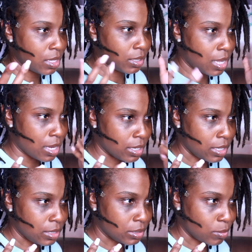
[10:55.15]
a lock
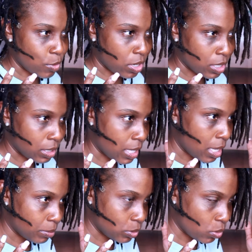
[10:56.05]
ASMR
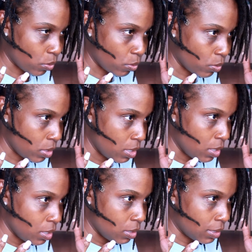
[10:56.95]
collab. So,
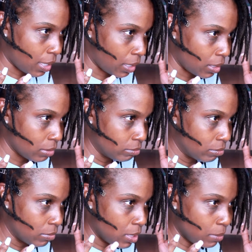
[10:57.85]
like
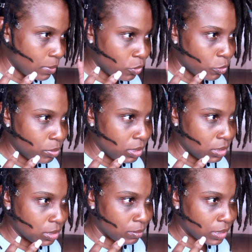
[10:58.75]
maybe it'll
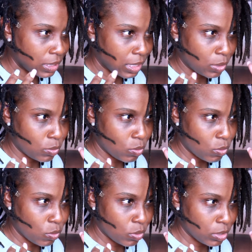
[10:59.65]
be something like
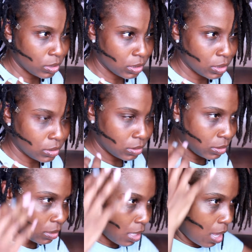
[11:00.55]
oiling
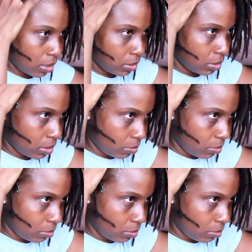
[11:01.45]
the locks or